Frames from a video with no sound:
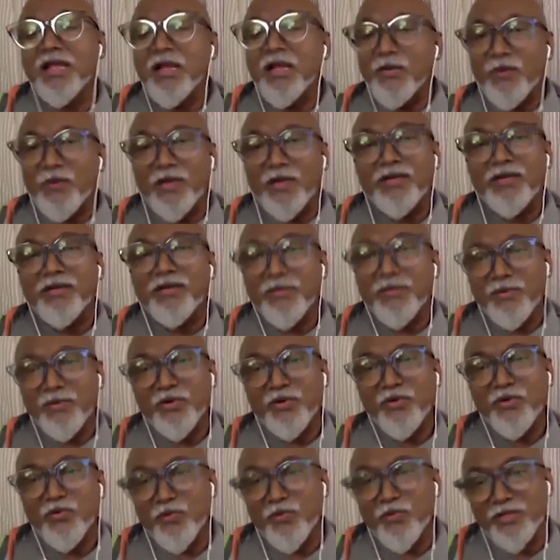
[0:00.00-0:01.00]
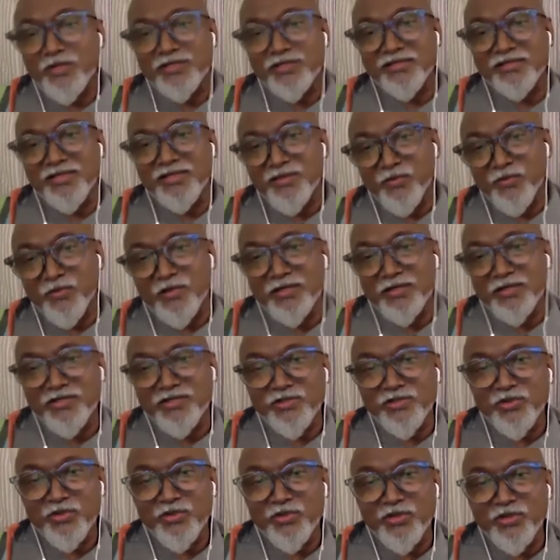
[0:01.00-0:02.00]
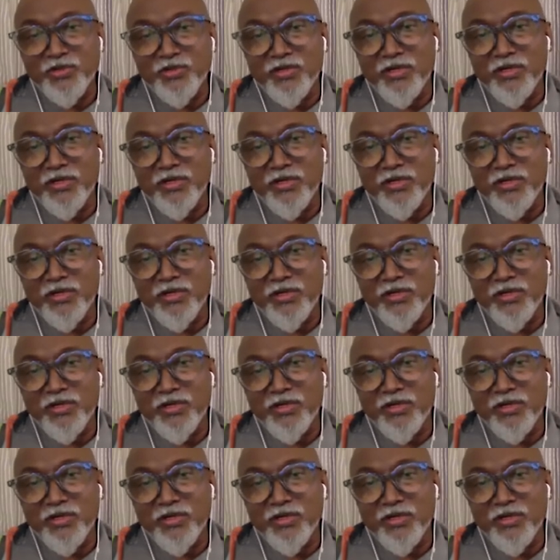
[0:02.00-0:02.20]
One home was in one studio.